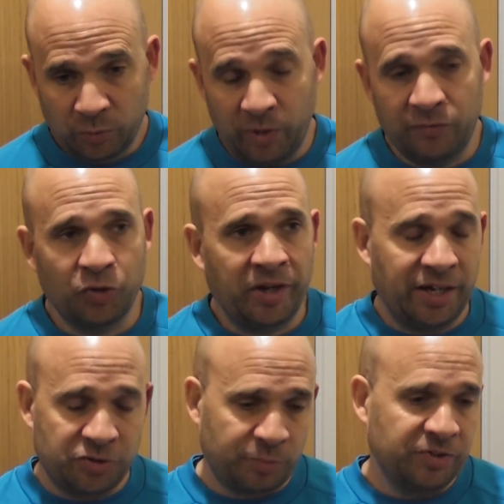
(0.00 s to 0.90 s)
We've done
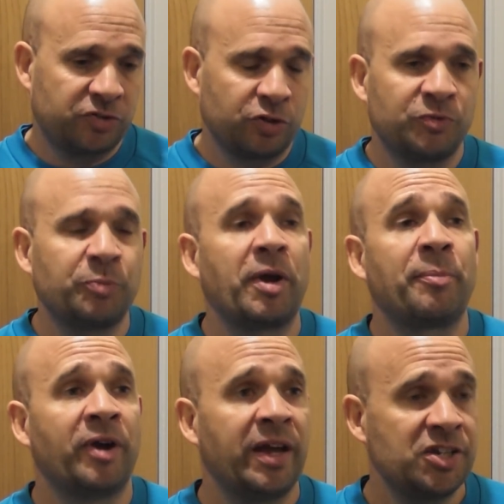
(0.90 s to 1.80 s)
our jobs in terms of
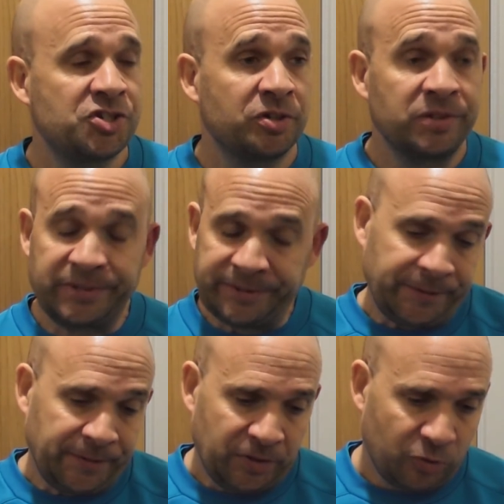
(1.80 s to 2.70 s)
preparation.
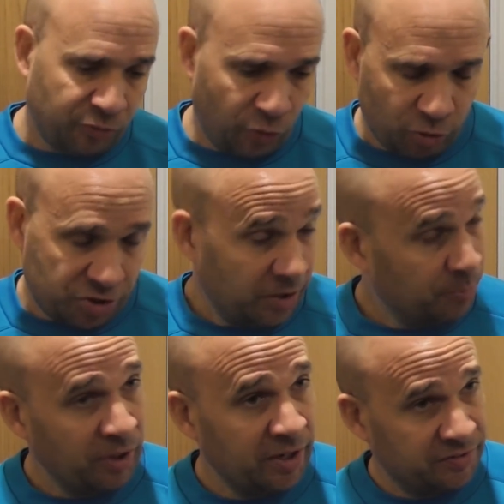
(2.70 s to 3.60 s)
Unfortunately,
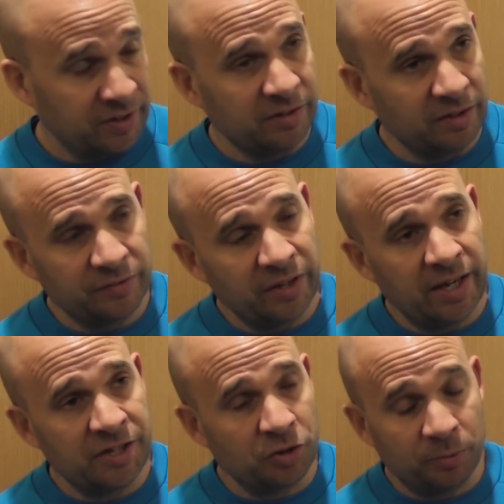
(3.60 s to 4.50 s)
the players didn't deliver
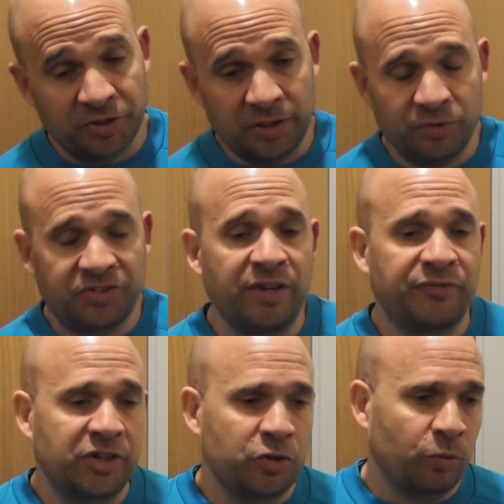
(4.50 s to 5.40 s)
their jobs, and it was
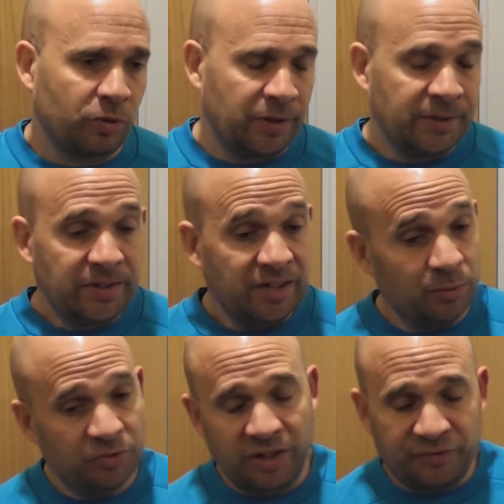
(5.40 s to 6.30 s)
difficult
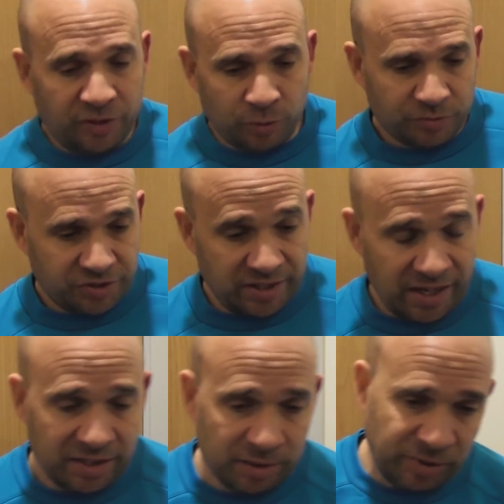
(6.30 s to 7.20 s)

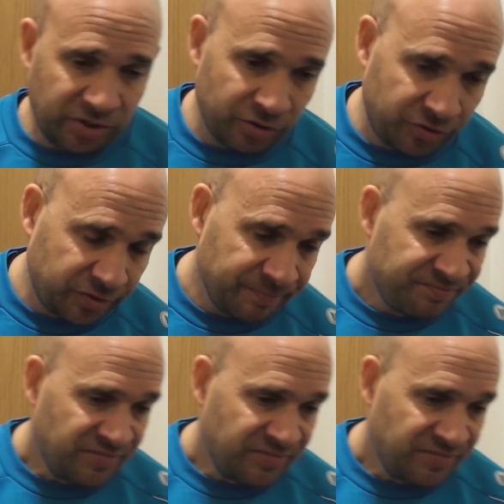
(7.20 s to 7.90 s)
today because